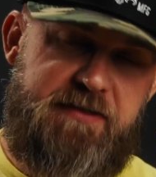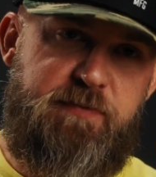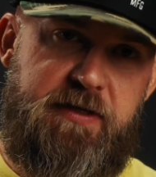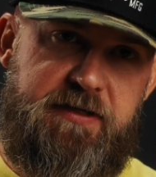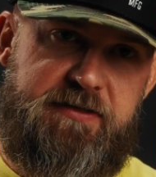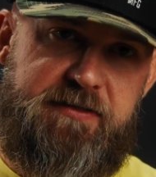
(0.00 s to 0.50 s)
last
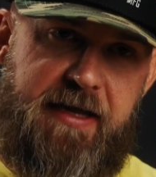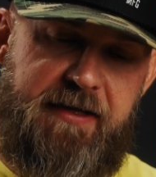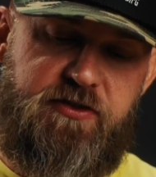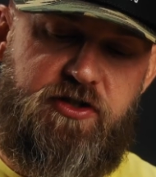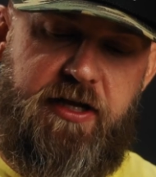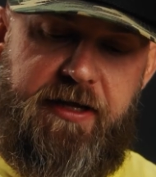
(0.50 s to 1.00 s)
minute
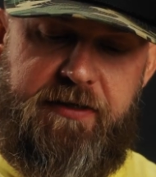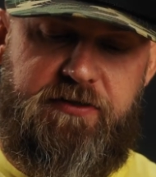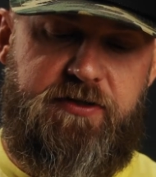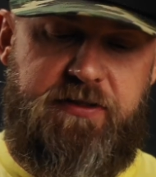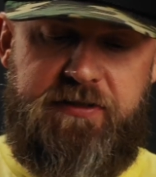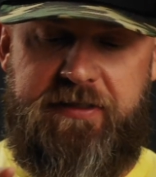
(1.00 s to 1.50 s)
design
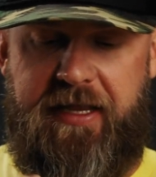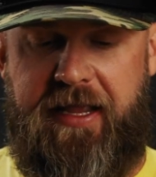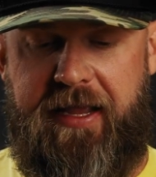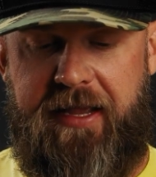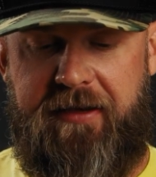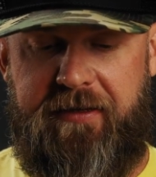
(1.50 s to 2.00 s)
changes
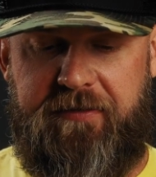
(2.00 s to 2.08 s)
and